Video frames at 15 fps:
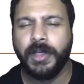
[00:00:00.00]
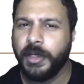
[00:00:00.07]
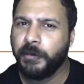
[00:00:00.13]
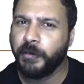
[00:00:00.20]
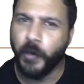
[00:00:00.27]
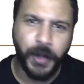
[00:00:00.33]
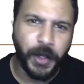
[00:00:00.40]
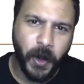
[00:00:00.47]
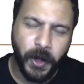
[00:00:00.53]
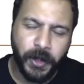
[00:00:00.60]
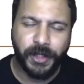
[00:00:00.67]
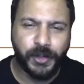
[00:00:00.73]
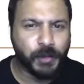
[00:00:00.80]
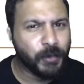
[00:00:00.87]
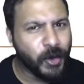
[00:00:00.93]
Moving
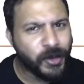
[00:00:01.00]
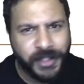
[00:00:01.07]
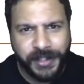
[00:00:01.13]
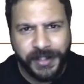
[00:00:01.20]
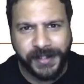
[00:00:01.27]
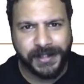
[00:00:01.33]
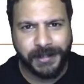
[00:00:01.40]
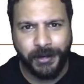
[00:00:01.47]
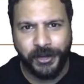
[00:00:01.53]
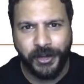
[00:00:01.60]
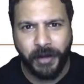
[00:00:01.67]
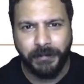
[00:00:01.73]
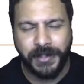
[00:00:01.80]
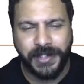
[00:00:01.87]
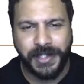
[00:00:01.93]
on to more details about
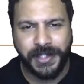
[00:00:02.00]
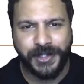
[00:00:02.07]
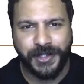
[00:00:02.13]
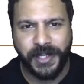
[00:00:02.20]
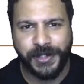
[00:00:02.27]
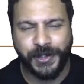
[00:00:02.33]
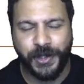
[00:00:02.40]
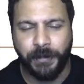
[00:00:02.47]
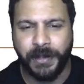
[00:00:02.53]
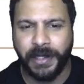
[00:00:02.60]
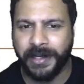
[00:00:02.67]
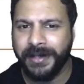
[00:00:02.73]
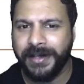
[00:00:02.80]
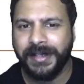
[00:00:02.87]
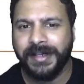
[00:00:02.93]
compensation as a
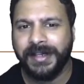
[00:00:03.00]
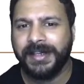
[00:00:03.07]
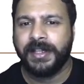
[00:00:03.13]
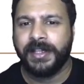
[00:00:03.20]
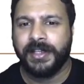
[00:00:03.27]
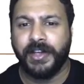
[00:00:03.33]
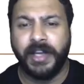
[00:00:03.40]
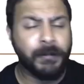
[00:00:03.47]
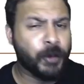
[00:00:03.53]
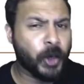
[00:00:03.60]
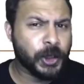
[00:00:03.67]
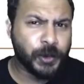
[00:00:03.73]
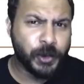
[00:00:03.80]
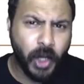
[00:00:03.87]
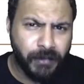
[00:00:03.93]
topic. Now,
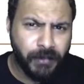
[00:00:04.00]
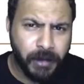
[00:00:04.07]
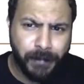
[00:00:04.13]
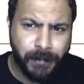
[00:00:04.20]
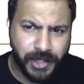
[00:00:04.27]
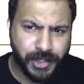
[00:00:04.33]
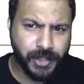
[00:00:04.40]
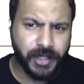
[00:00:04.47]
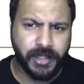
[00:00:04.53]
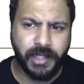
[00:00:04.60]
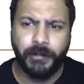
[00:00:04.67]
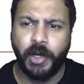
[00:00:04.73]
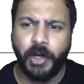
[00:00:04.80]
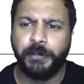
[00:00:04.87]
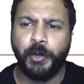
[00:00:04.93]
employees would not be passionate
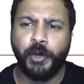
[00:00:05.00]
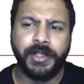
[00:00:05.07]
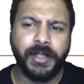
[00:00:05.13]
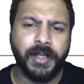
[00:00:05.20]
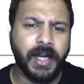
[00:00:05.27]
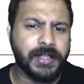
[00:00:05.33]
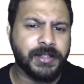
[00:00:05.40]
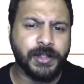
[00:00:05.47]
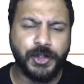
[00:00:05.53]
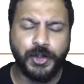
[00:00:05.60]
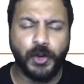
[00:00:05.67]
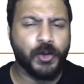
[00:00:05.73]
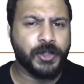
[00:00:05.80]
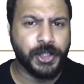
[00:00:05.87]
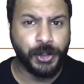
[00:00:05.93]
about pouring their hearts and
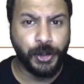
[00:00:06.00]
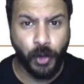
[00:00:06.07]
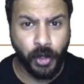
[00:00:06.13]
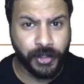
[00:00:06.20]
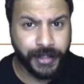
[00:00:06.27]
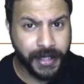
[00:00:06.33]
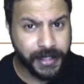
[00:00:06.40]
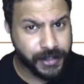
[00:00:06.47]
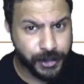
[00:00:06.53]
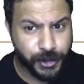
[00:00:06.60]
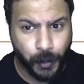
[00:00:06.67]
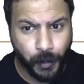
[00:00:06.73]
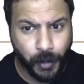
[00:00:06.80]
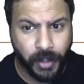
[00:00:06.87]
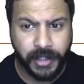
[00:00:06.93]
souls into
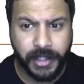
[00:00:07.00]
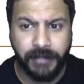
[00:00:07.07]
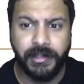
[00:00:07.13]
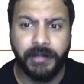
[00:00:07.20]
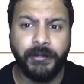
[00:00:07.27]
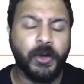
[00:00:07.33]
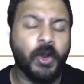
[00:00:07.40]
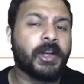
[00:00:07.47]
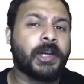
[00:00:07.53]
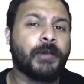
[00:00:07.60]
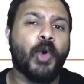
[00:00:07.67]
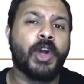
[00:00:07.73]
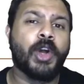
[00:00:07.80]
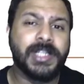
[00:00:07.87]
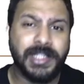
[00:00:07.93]
organizational work if they were not
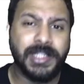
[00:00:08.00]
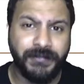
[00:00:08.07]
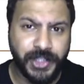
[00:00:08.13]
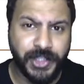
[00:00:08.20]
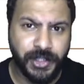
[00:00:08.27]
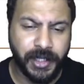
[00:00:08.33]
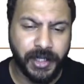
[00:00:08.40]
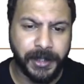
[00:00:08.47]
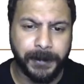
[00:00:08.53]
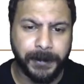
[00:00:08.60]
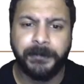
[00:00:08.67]
rewarded sufficiently.